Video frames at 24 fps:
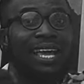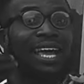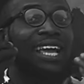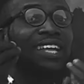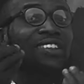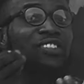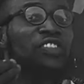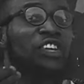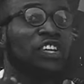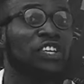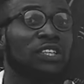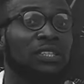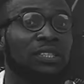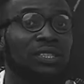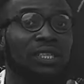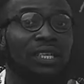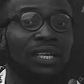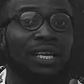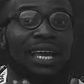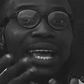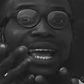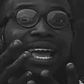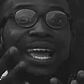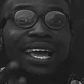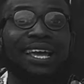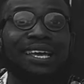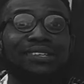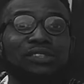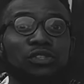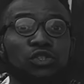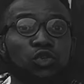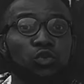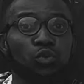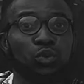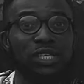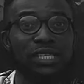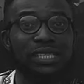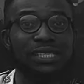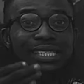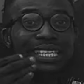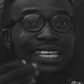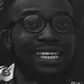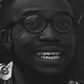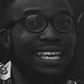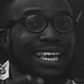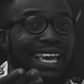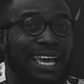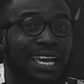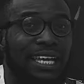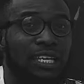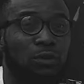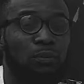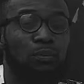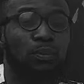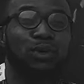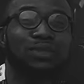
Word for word: Earthen ends with en,